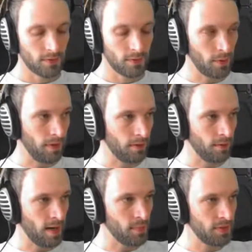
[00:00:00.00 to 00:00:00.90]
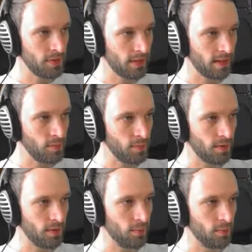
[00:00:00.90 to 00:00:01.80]
with rapid
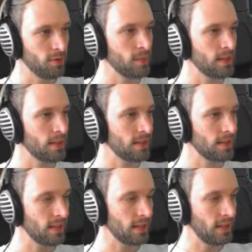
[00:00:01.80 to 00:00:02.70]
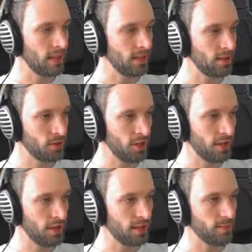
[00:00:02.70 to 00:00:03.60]
camera movement and
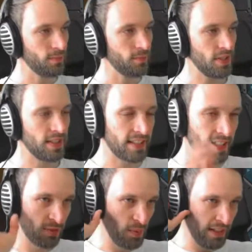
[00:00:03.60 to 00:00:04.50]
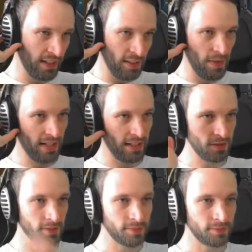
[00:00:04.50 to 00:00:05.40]
shake. So that's gonna have to make it
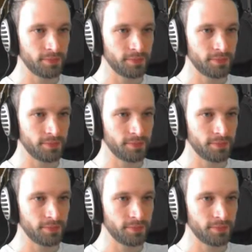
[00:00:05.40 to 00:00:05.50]
impactful.